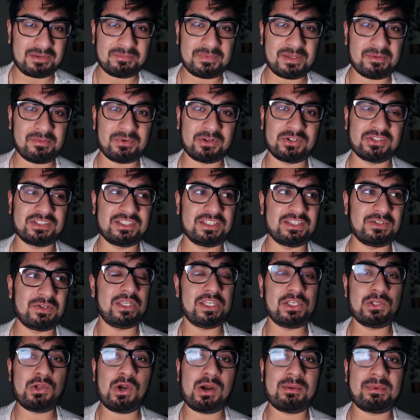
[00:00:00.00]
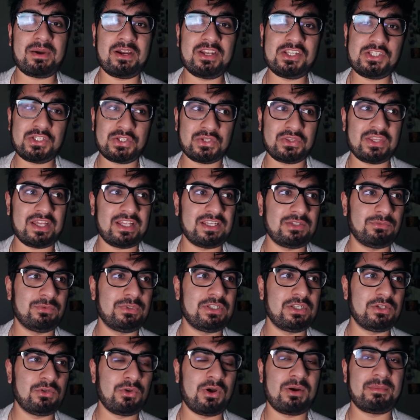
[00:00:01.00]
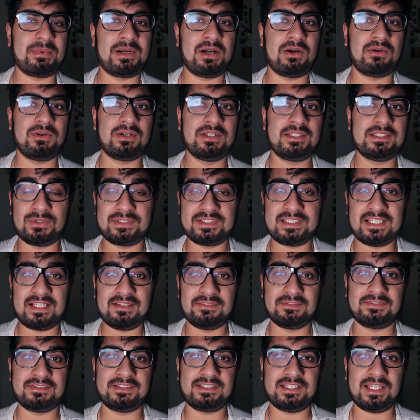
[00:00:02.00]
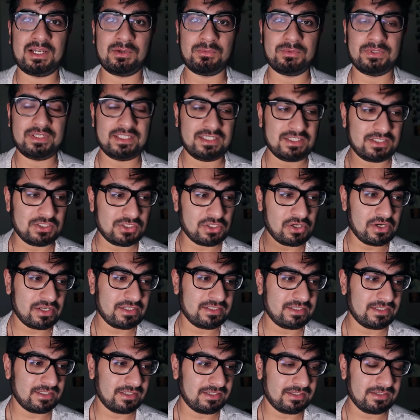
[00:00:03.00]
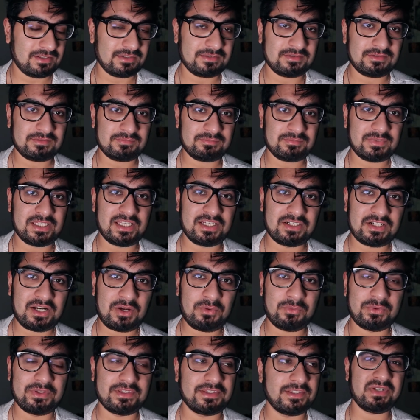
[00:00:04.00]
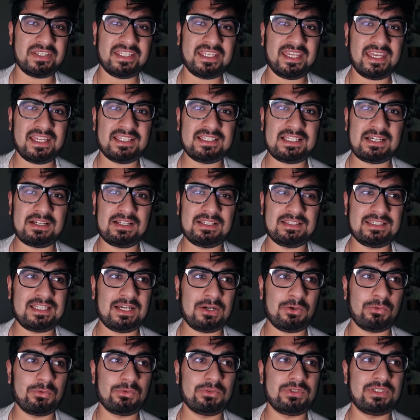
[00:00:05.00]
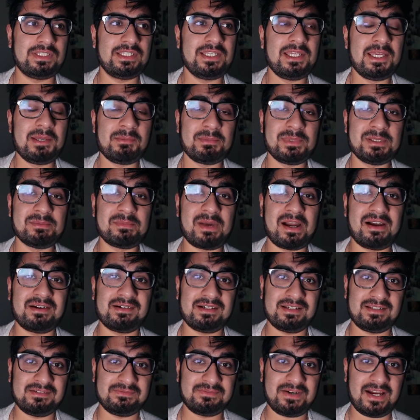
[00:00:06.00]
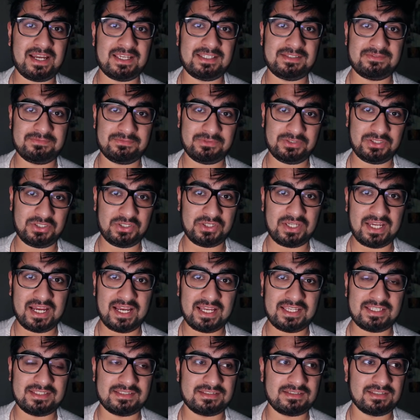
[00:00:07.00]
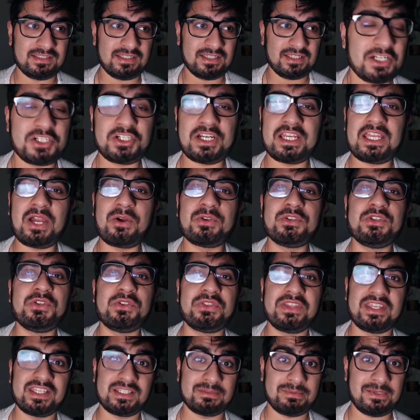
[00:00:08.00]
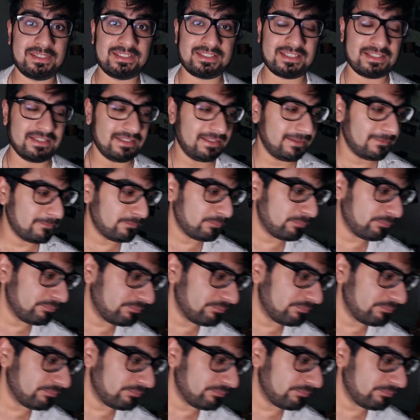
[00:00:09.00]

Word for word: that me and my cousin didn't know about each other, and we didn't know about ourselves, that we enjoyed uh, playing around with. But yeah, that, that would be my advice for you guys. Try out new things, basically.